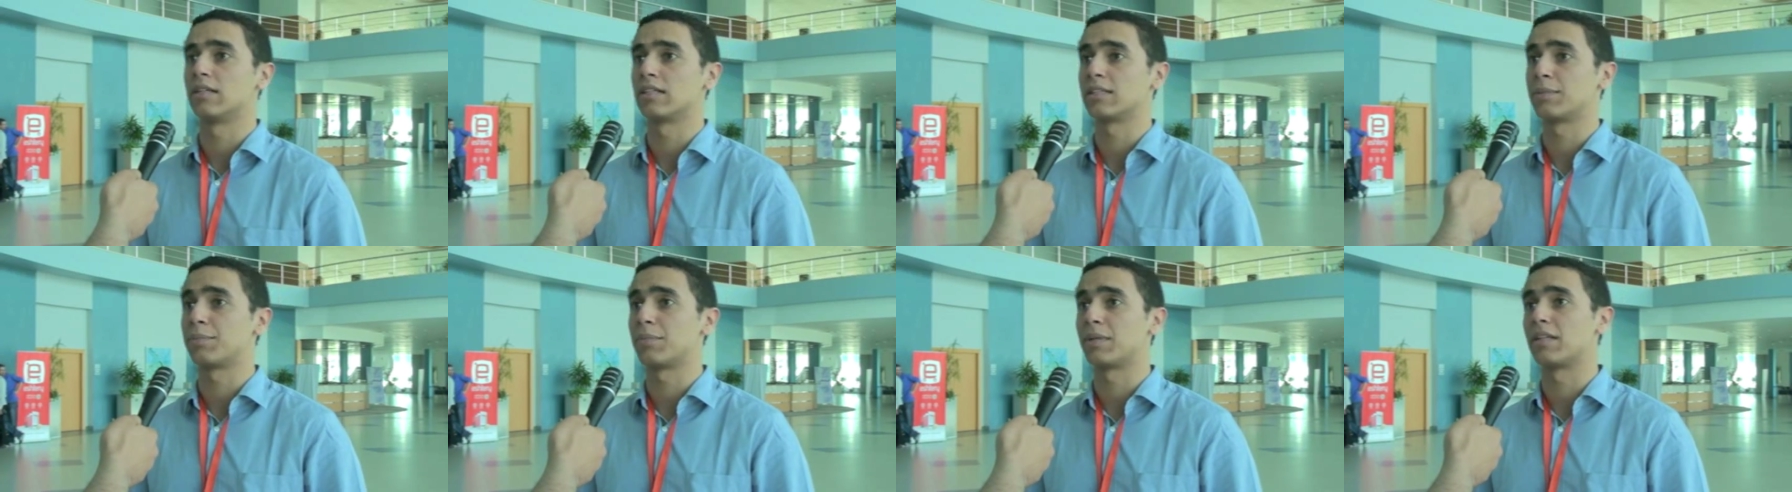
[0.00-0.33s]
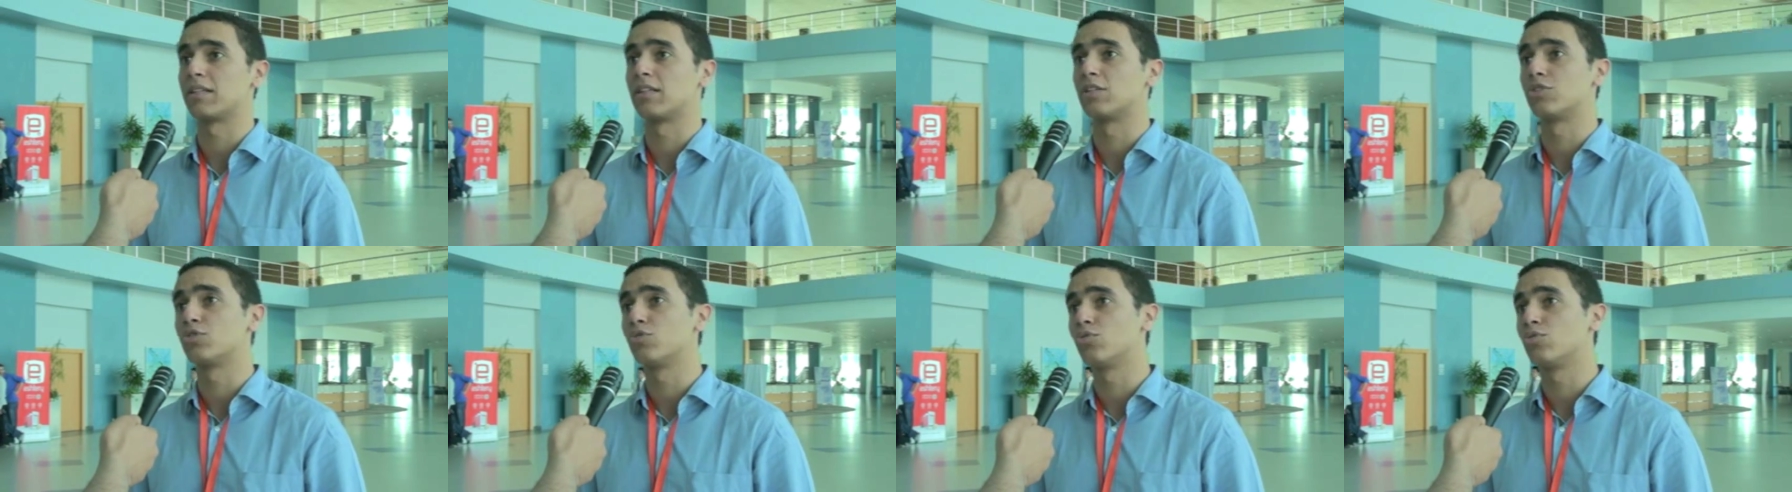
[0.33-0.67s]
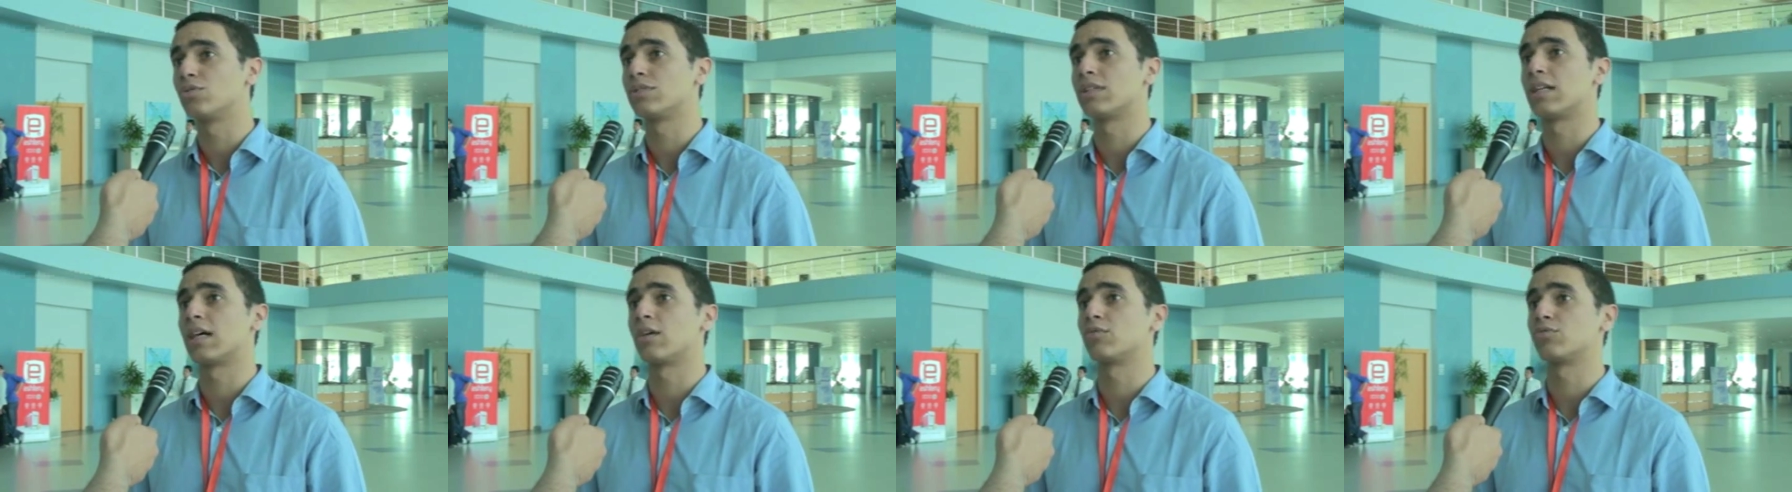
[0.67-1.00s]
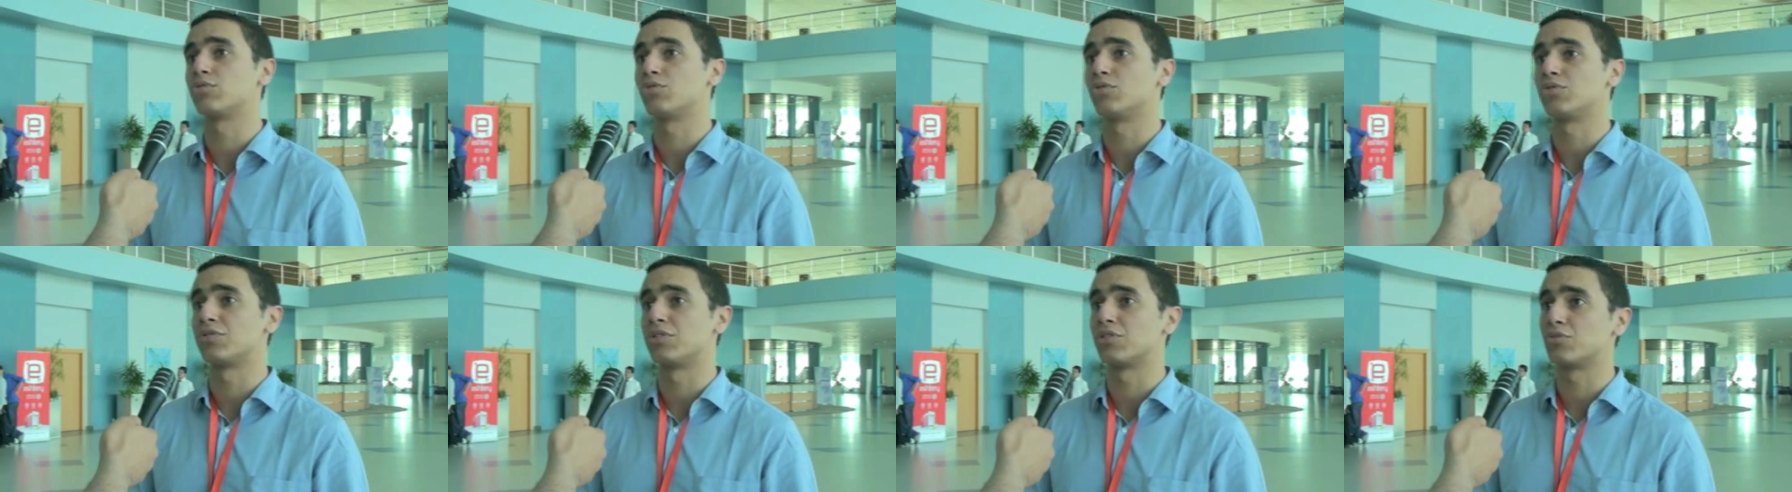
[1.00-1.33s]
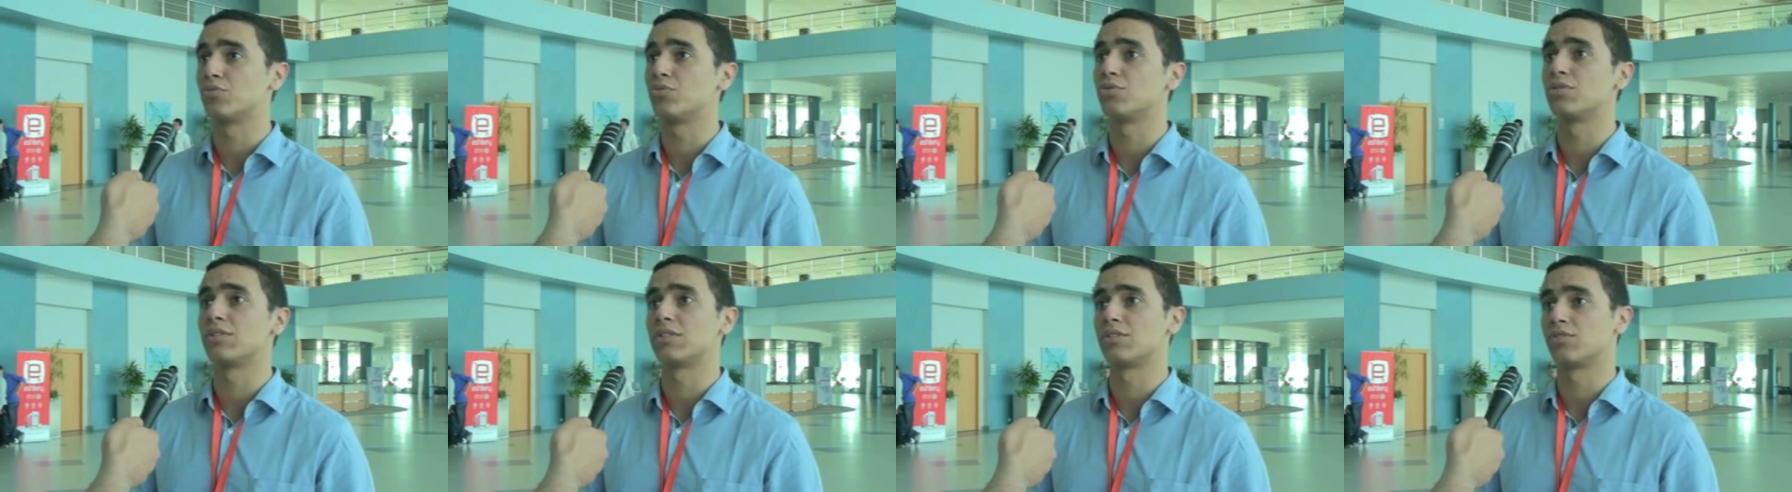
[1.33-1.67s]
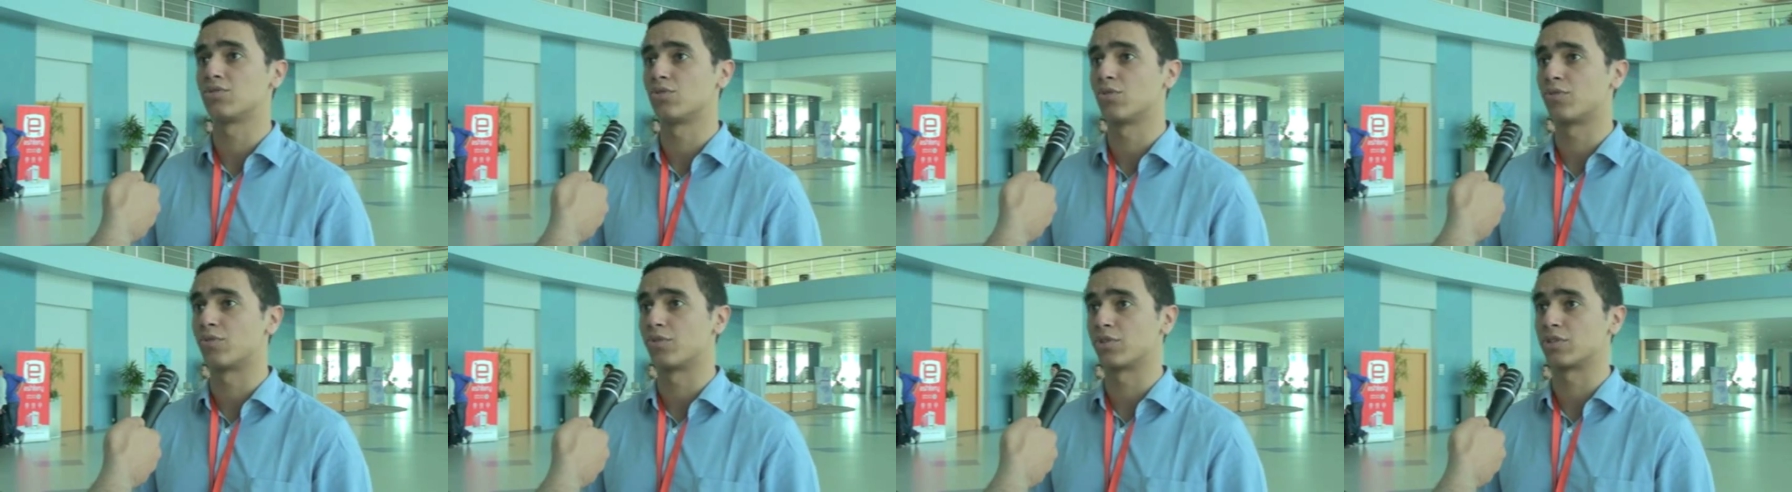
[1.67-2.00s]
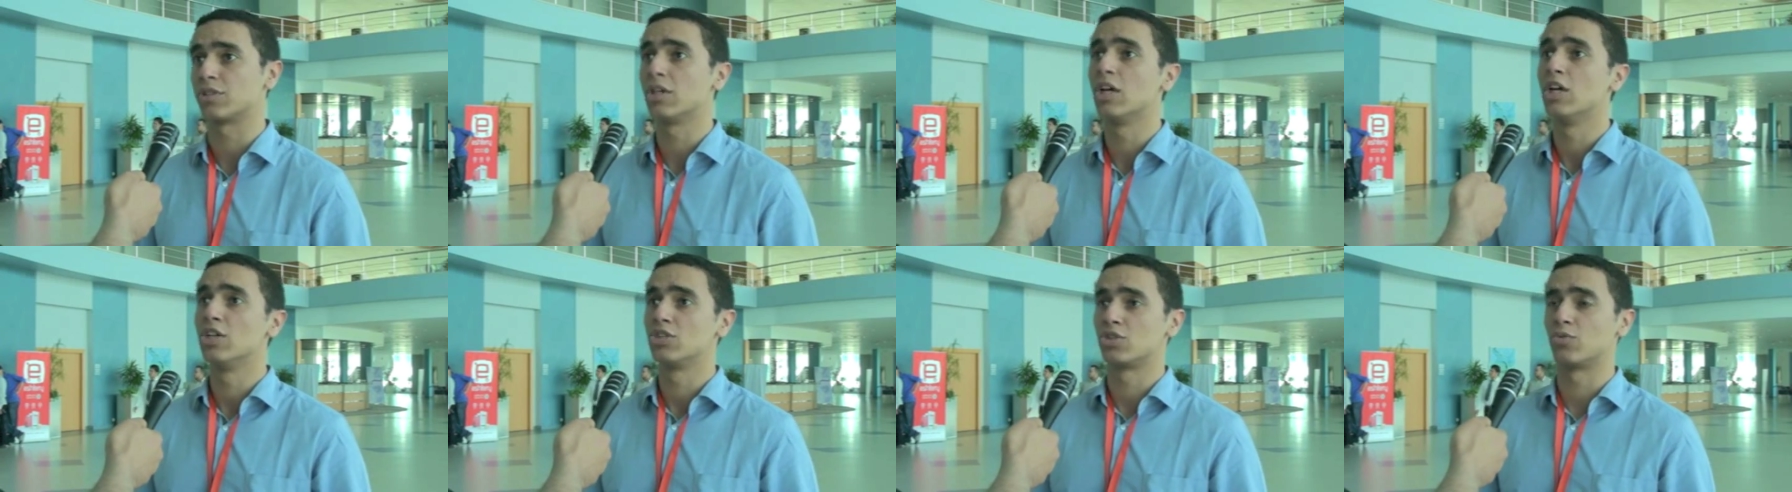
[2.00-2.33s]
explaining the tools and how to use the tools and so forth.